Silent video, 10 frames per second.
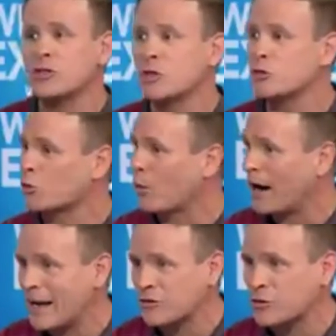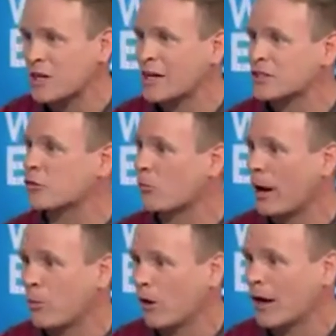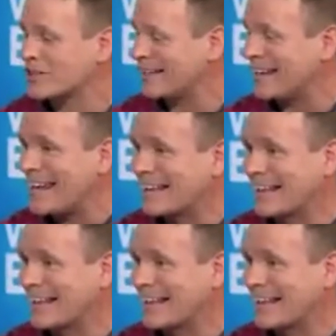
the right exercises, the right workouts, and eat clean.